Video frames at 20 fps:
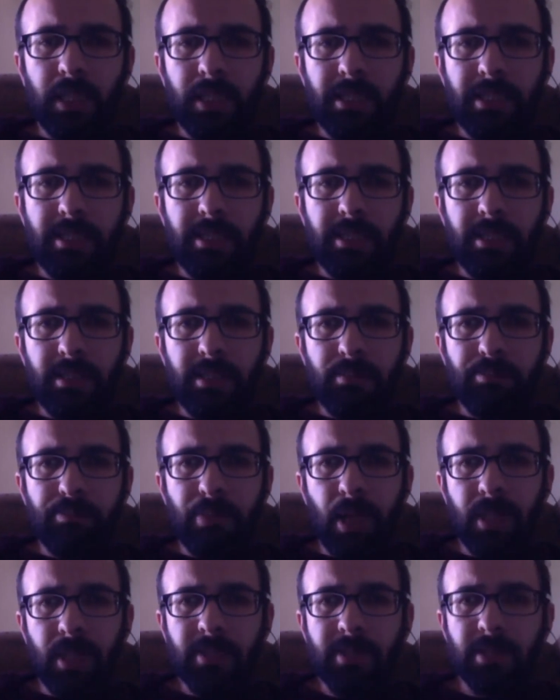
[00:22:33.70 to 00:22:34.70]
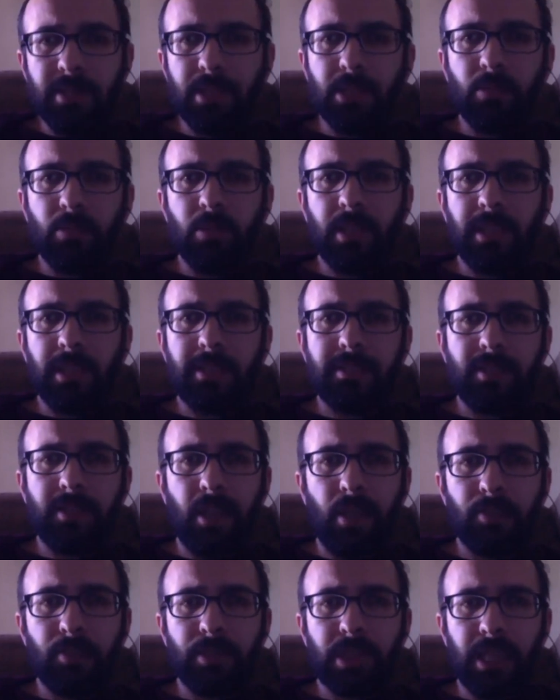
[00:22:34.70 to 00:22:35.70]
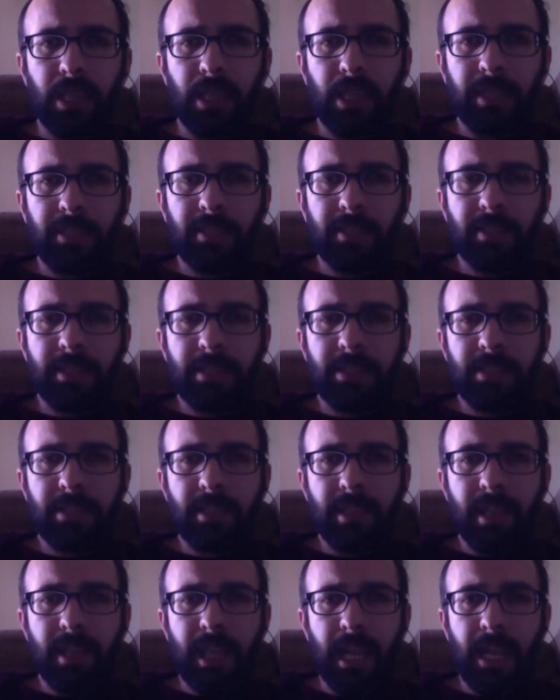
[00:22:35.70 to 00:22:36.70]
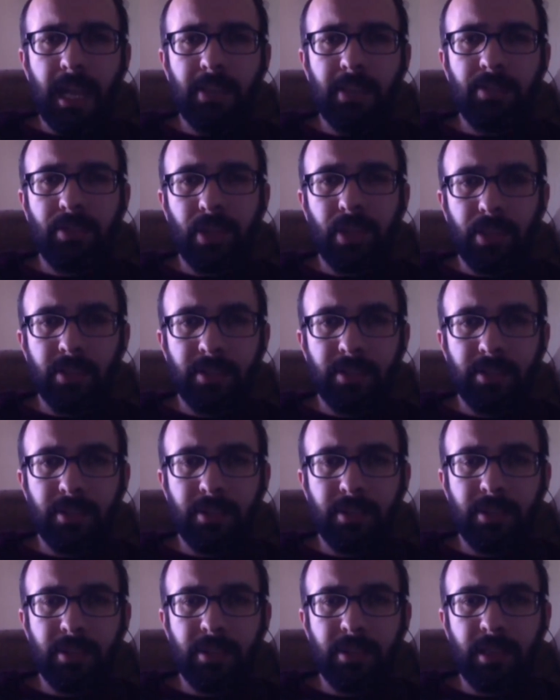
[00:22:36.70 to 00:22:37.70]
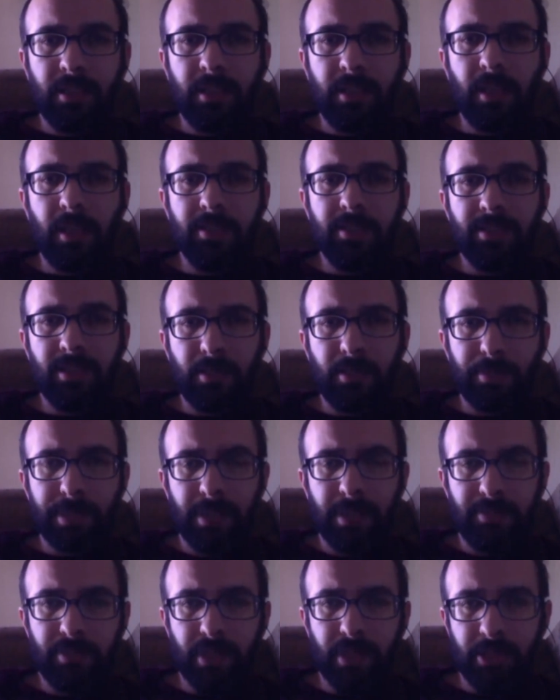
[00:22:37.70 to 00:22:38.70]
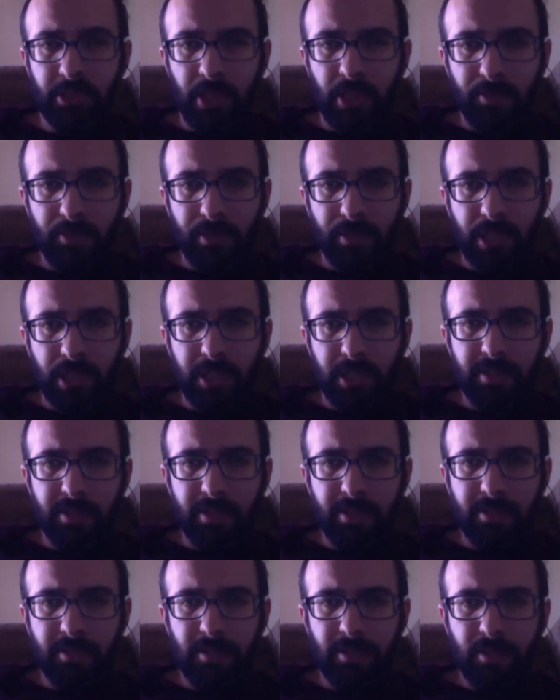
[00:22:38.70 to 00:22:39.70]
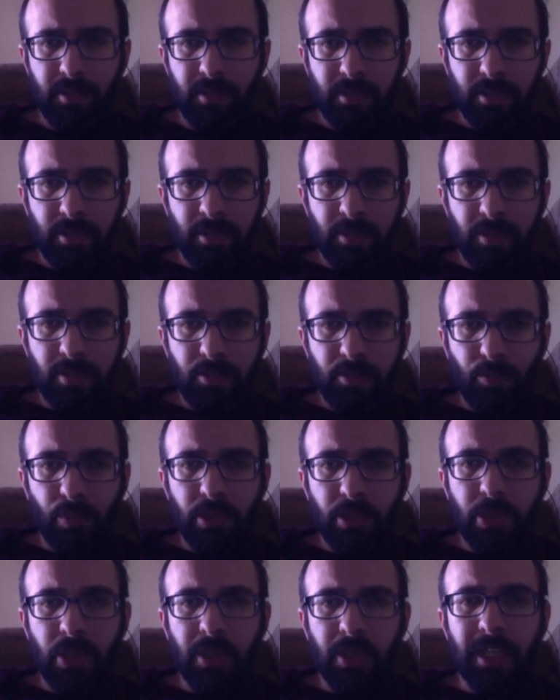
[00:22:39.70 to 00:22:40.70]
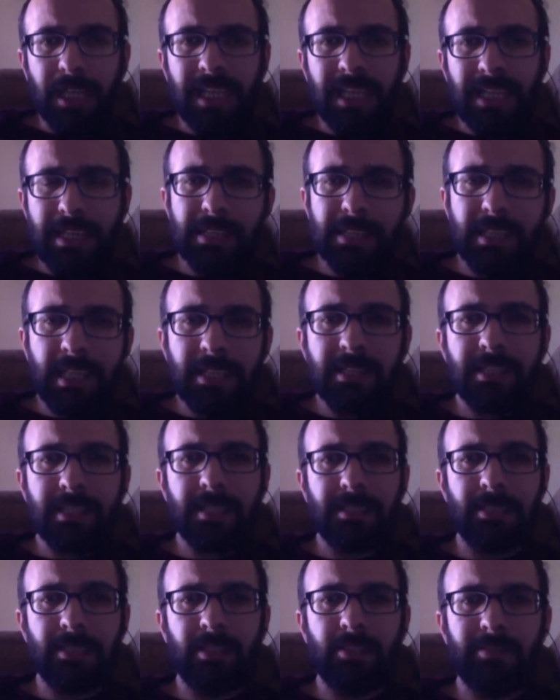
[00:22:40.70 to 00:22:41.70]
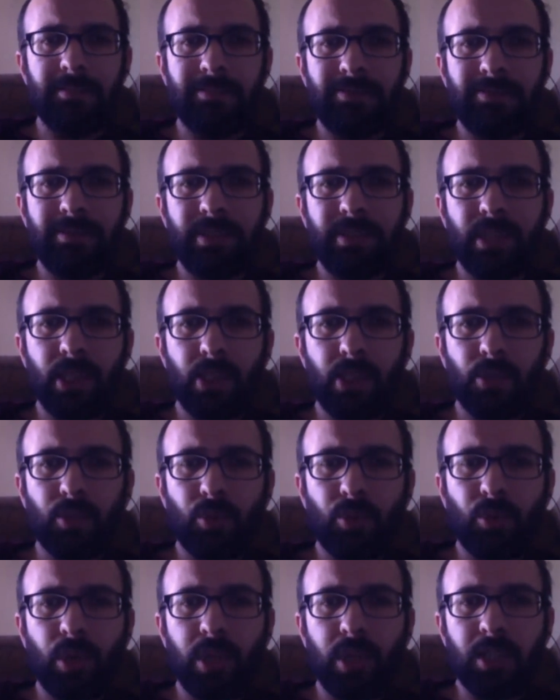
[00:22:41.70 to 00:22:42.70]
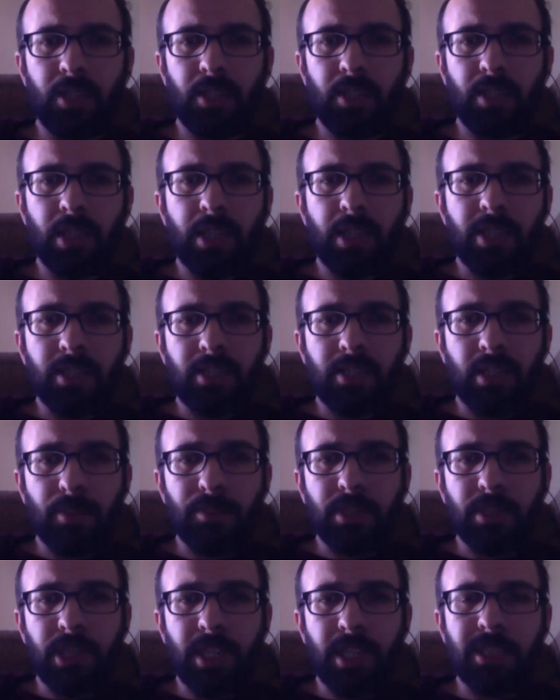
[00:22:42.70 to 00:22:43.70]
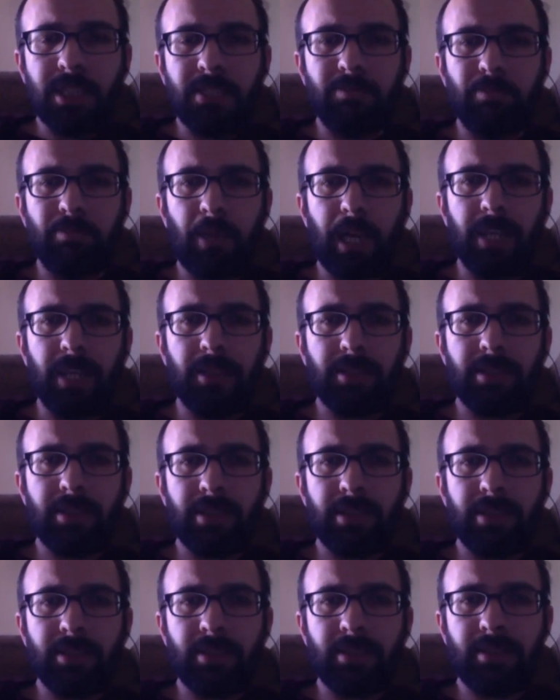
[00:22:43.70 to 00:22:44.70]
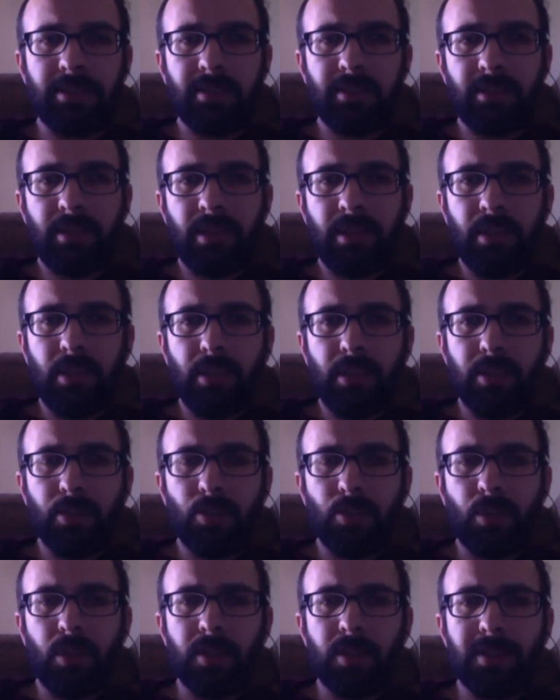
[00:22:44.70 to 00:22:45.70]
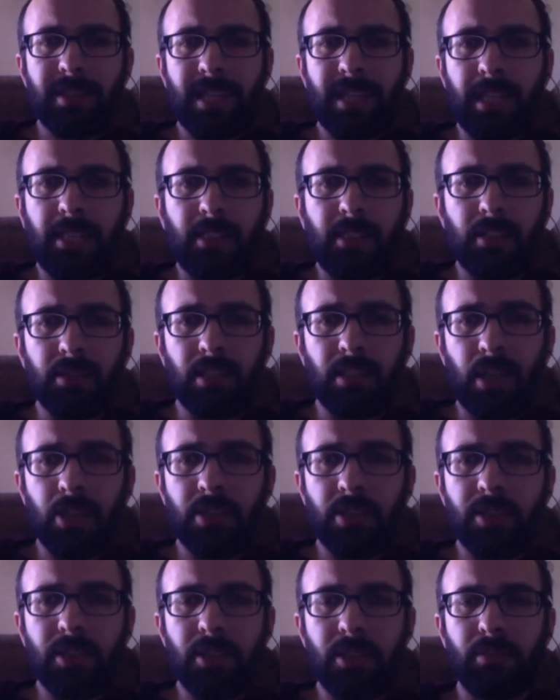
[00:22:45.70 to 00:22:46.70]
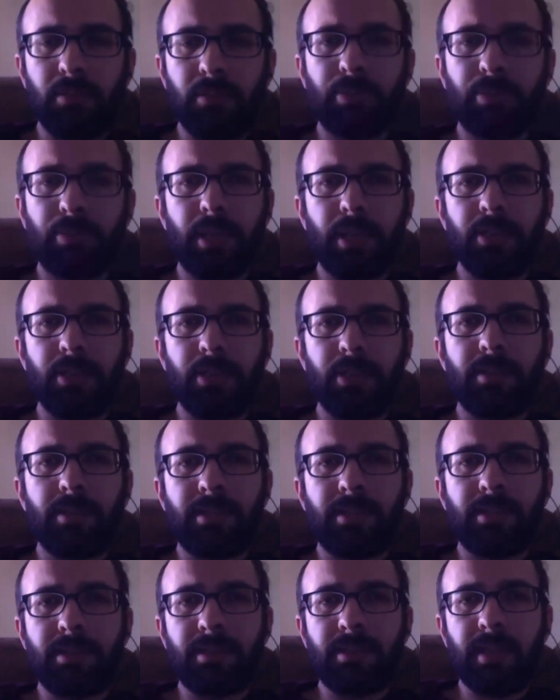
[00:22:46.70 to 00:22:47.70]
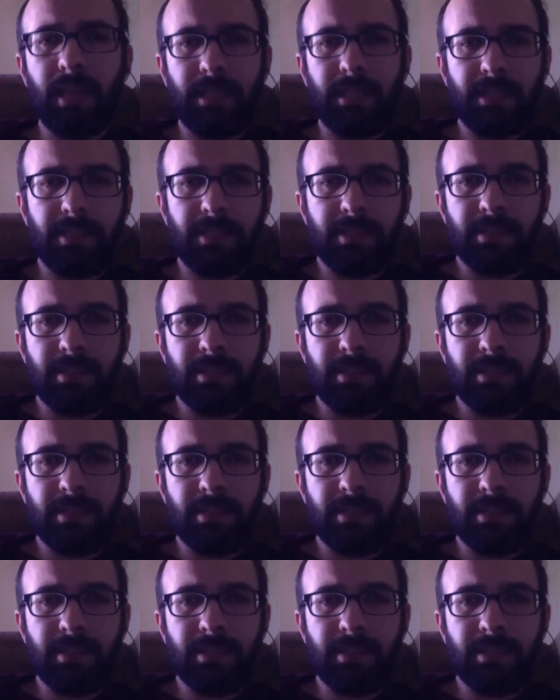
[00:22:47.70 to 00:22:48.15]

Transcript: we postulate objects and thus the concepts of such objects, which are insensitive to our subjective biases, to our psychological prejudices. And this is